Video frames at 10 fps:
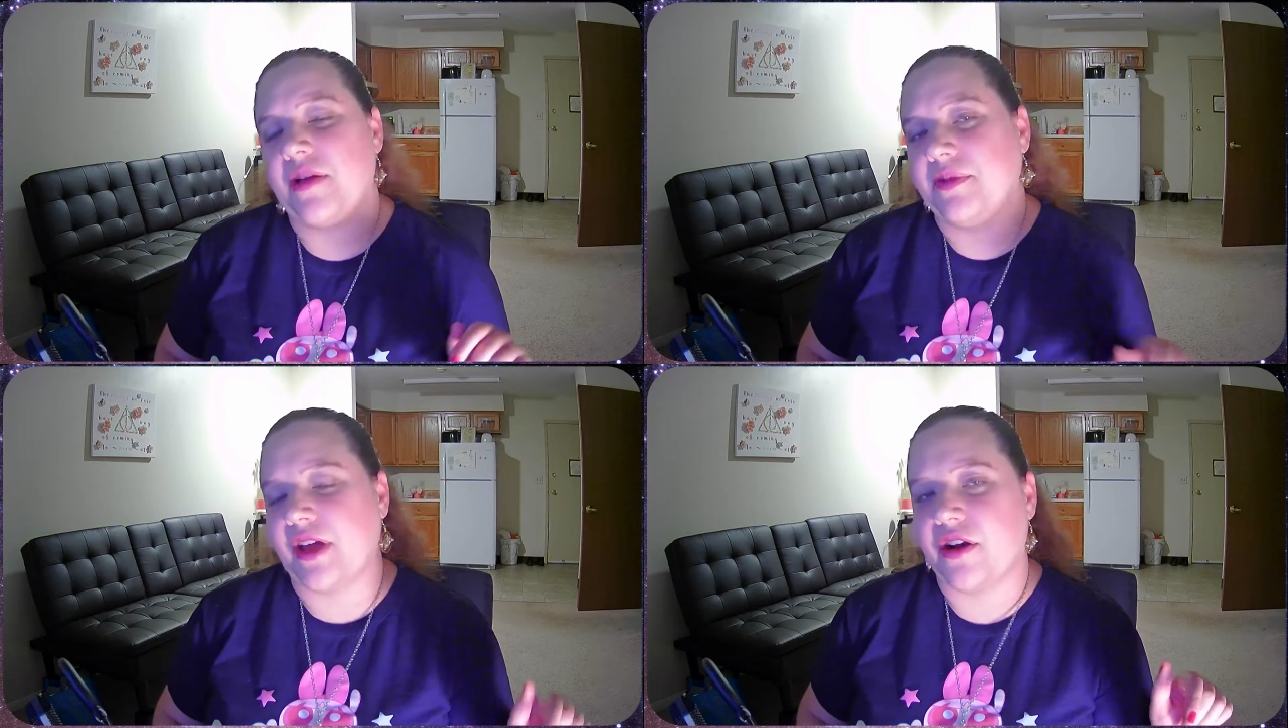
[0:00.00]

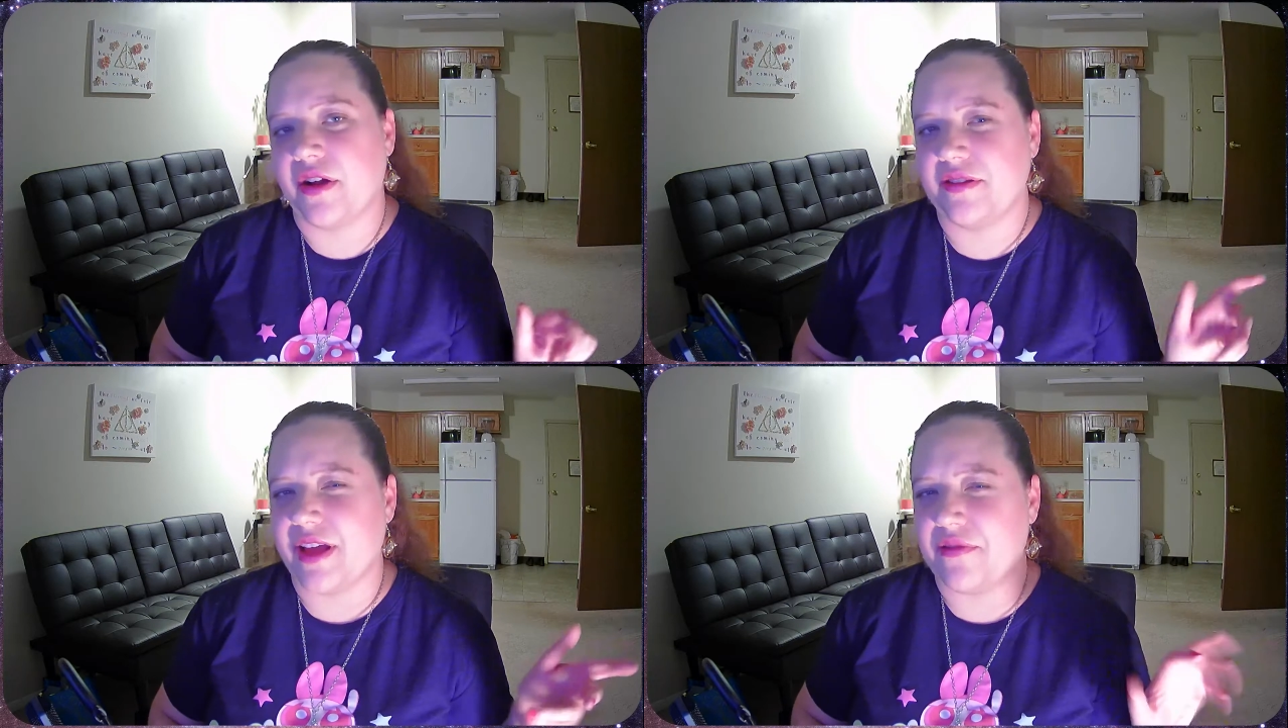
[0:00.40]

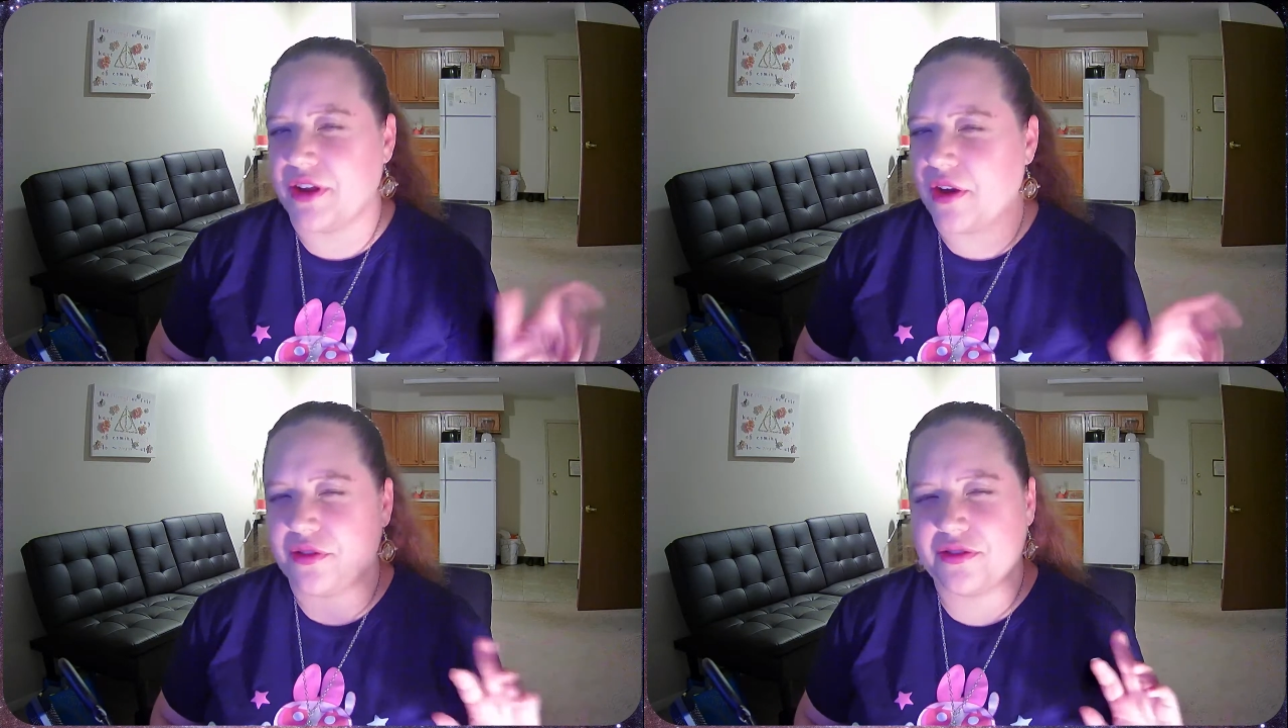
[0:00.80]
Saturdays
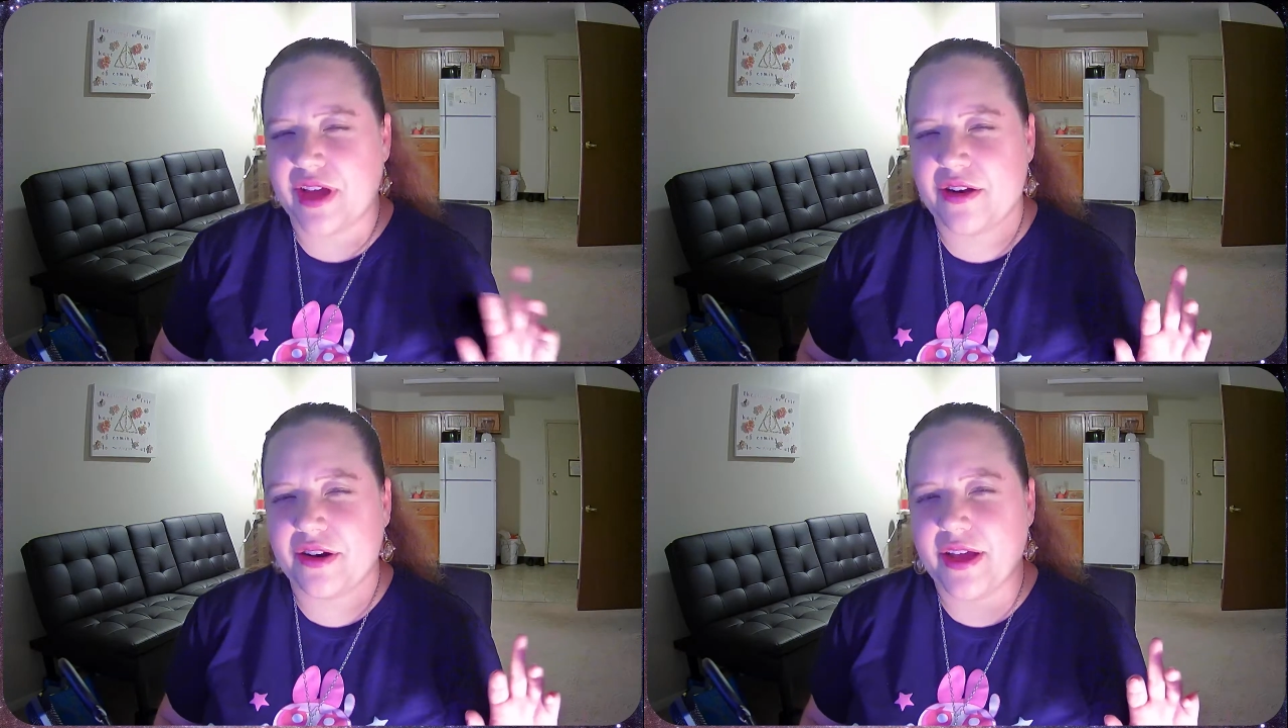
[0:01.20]
every other
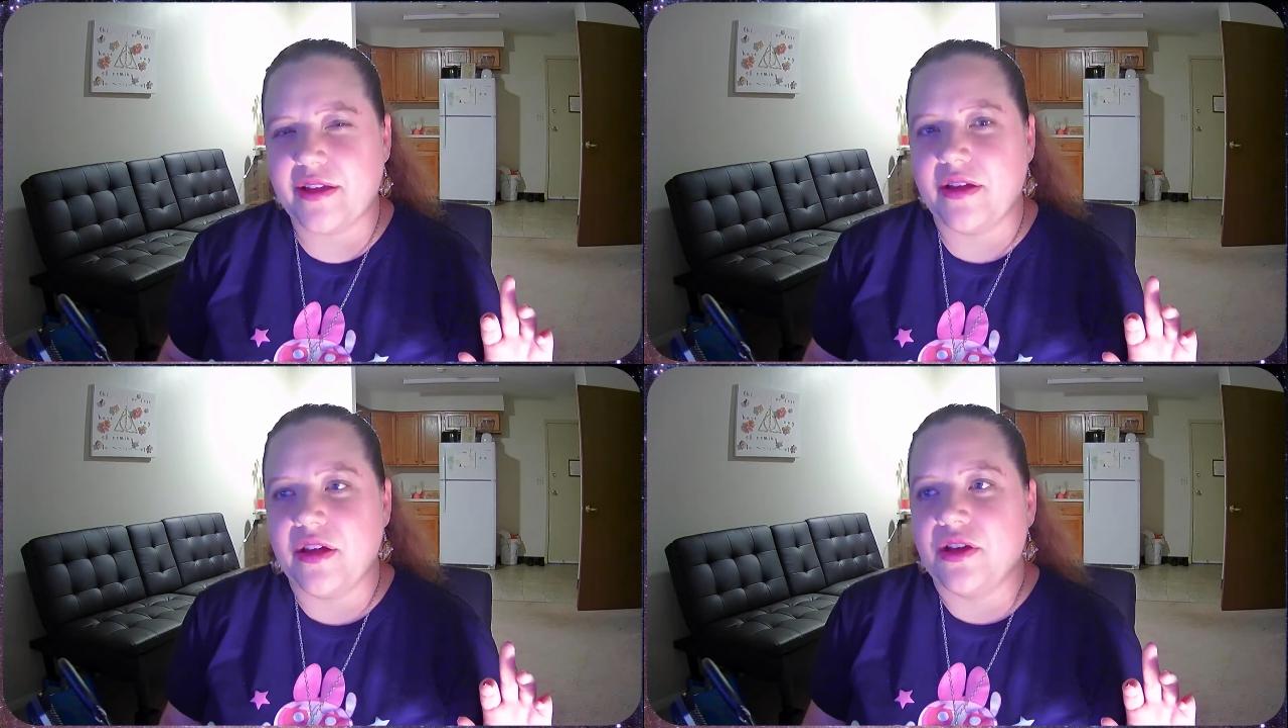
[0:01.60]

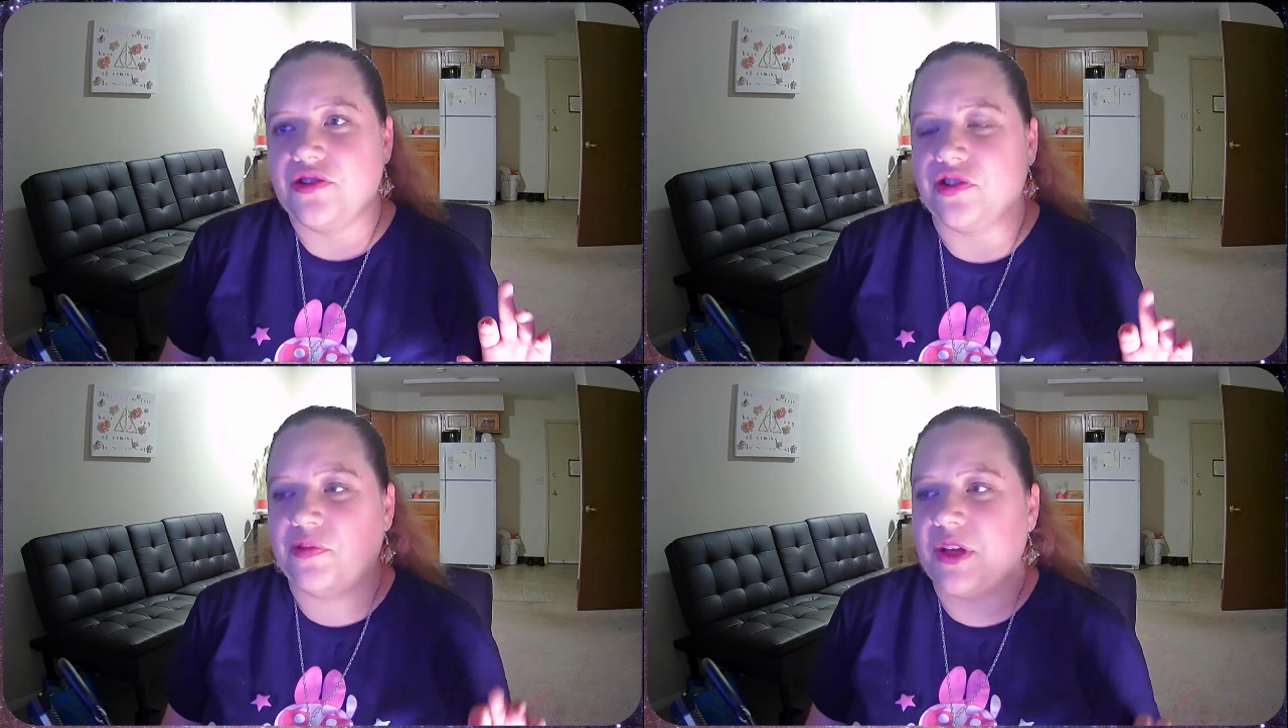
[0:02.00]
Saturday,
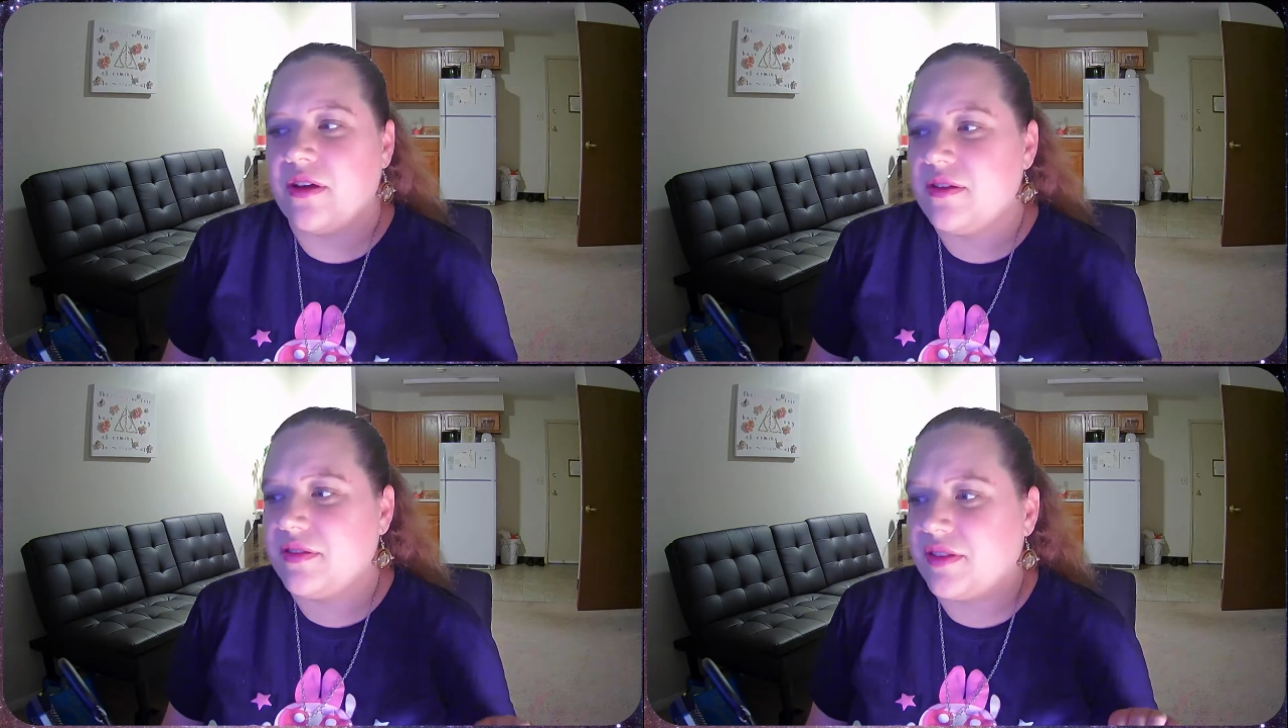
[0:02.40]
just
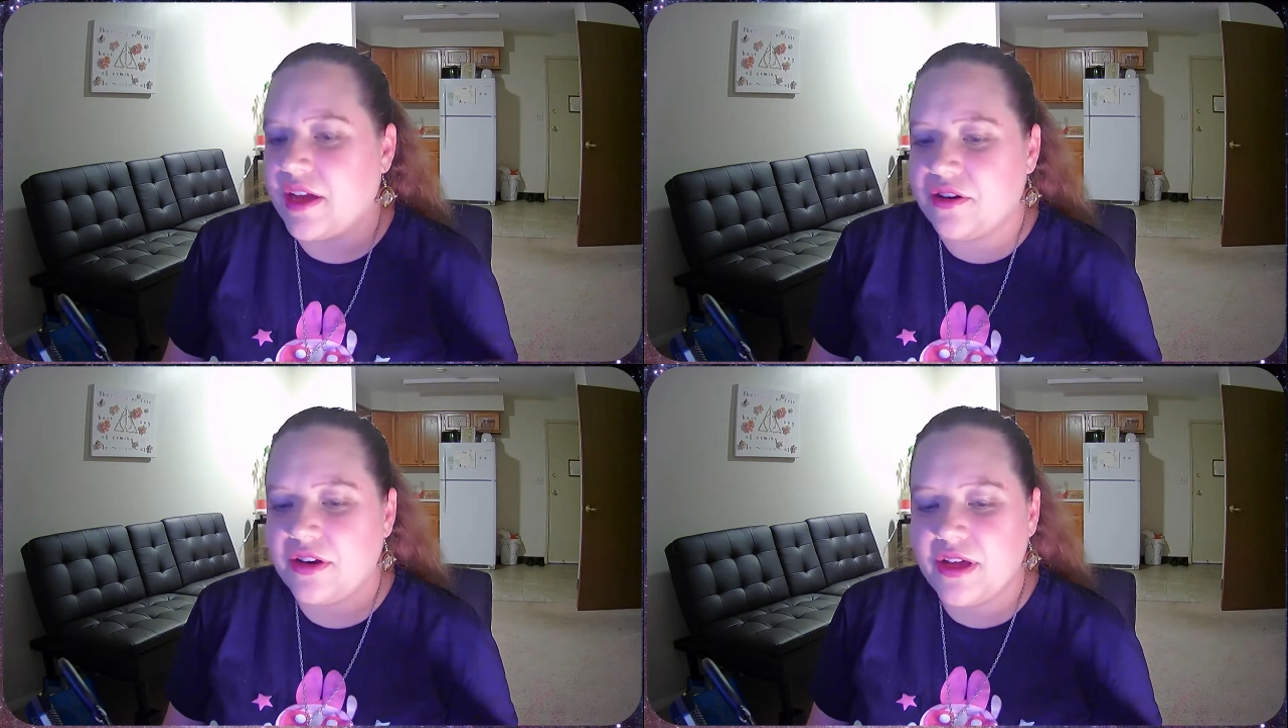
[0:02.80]
because
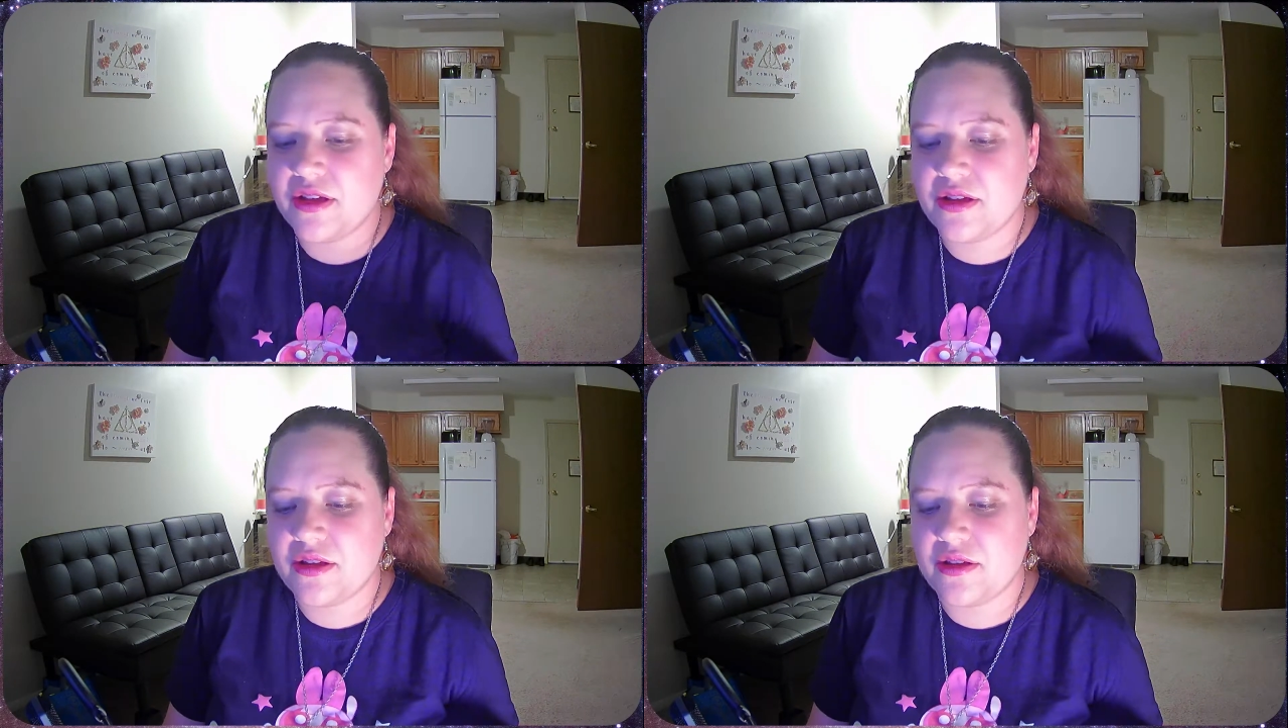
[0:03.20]

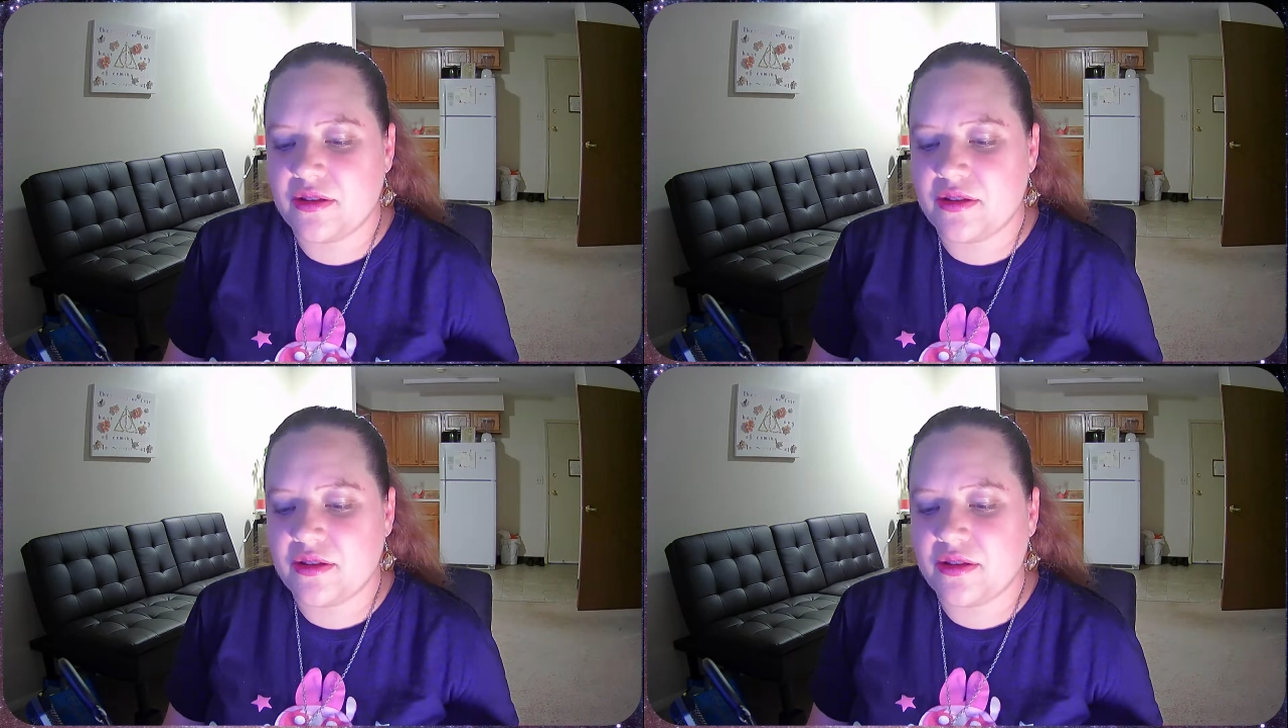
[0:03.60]
Saturday